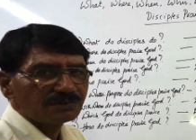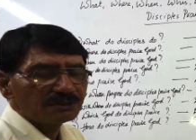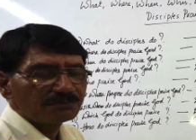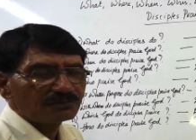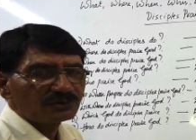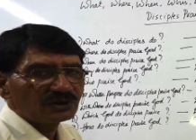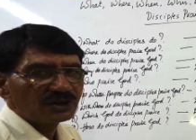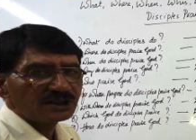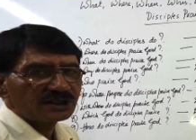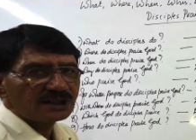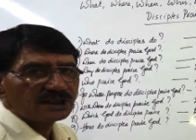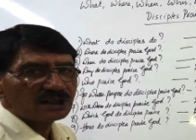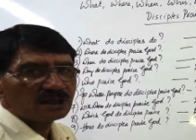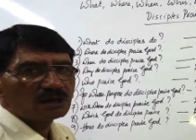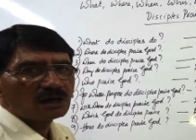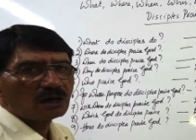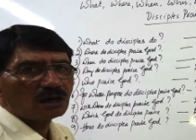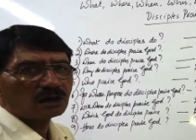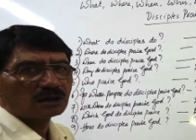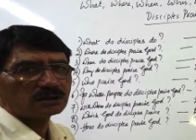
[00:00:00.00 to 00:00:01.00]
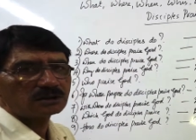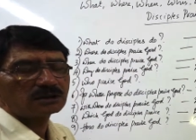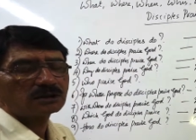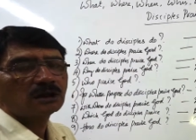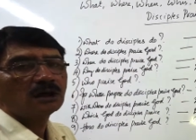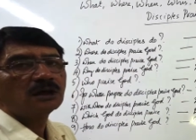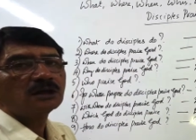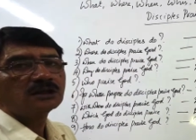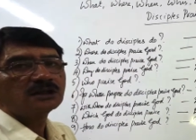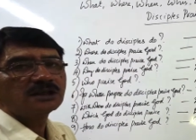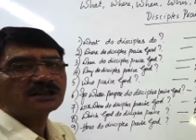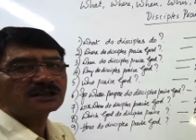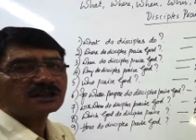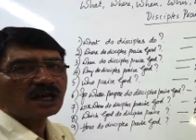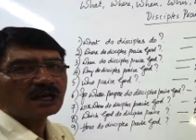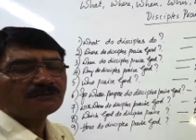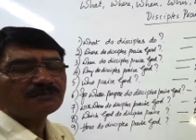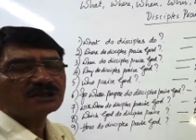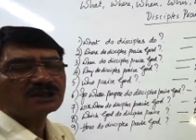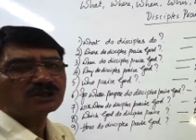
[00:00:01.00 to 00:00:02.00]
be praising God?
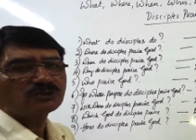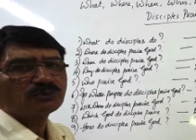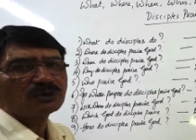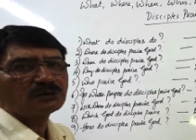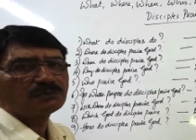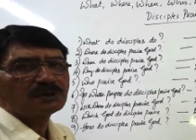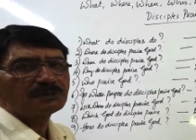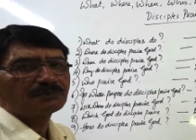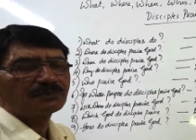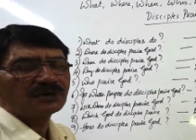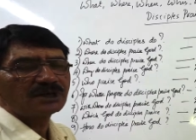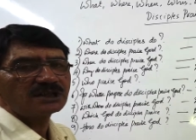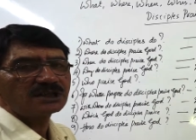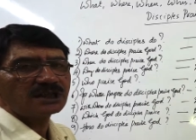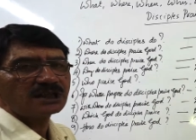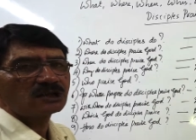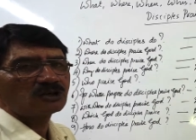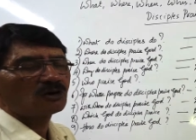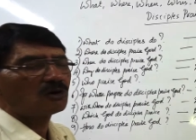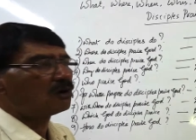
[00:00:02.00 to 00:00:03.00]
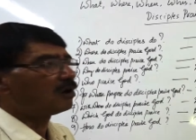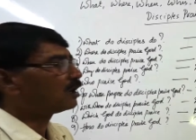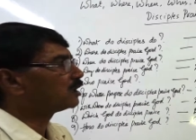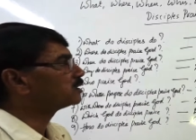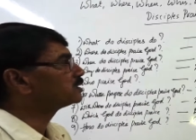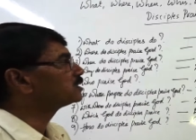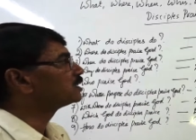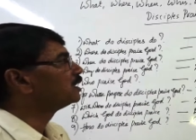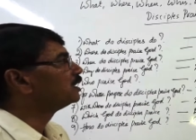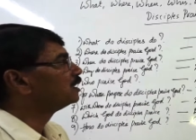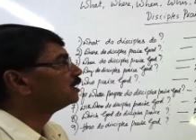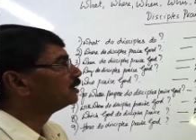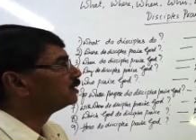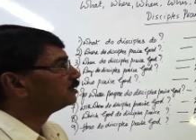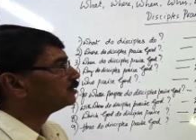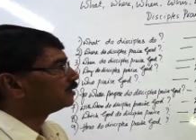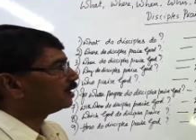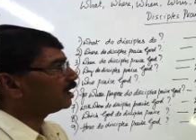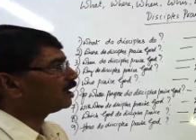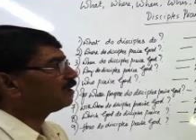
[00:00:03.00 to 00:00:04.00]
Disciples will be praising God
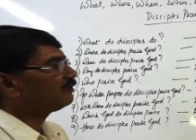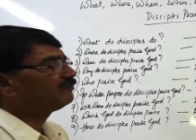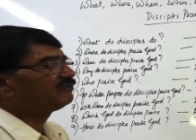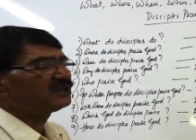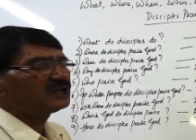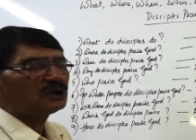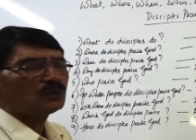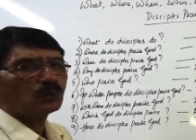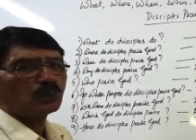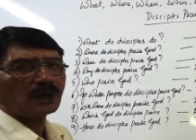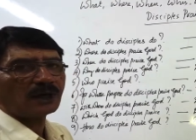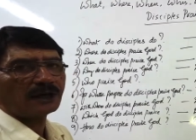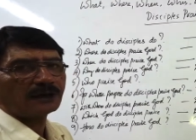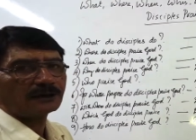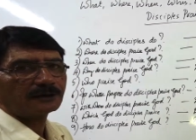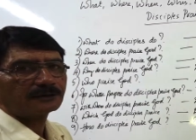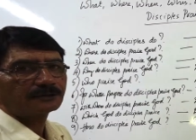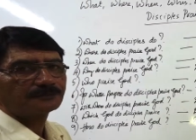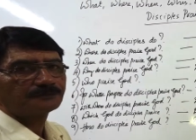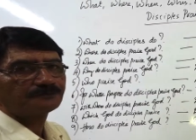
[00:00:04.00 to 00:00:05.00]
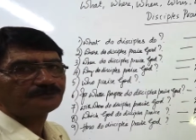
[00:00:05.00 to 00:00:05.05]
everywhere.